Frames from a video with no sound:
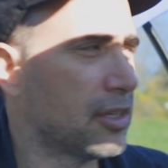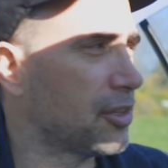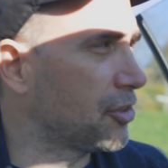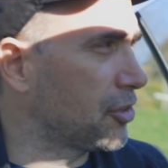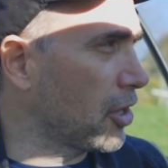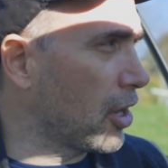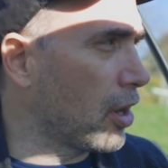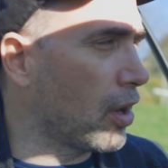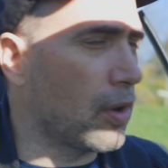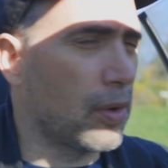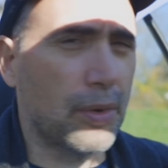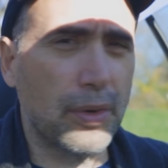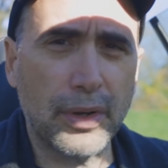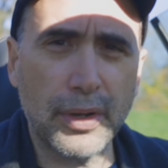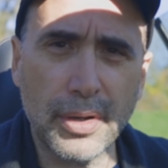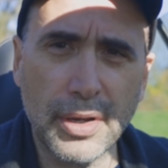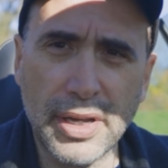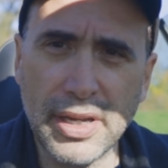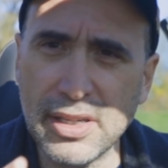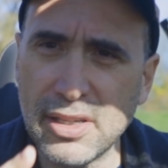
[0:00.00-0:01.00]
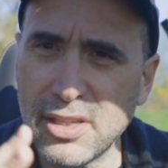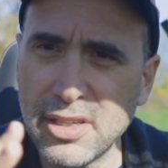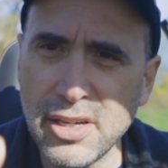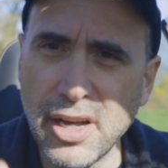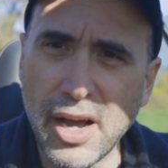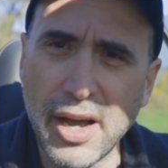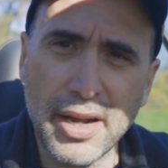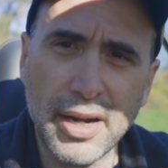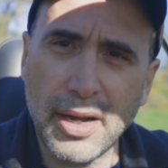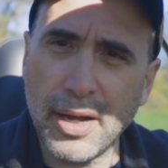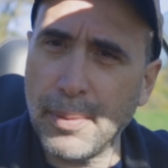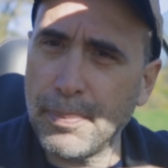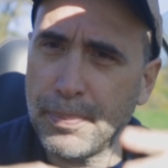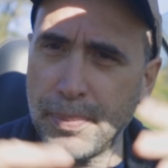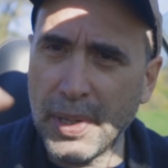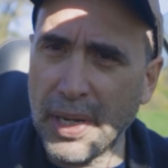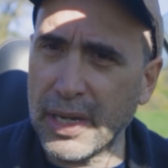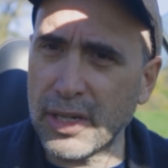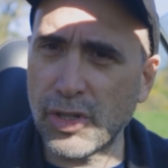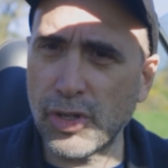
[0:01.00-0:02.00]
So it's not a
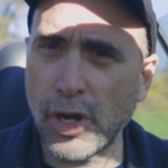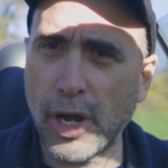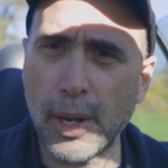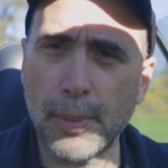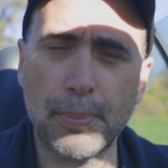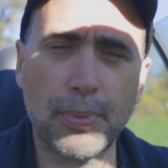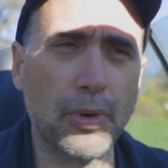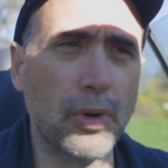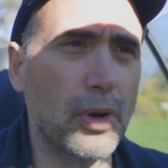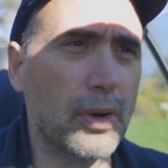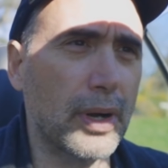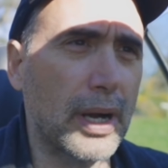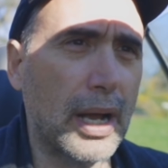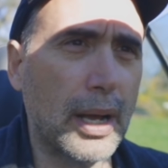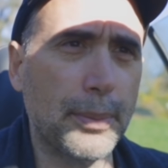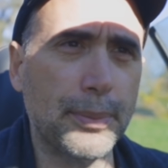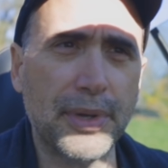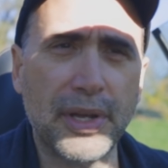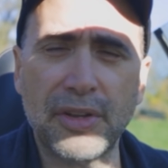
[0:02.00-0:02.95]
big giant program,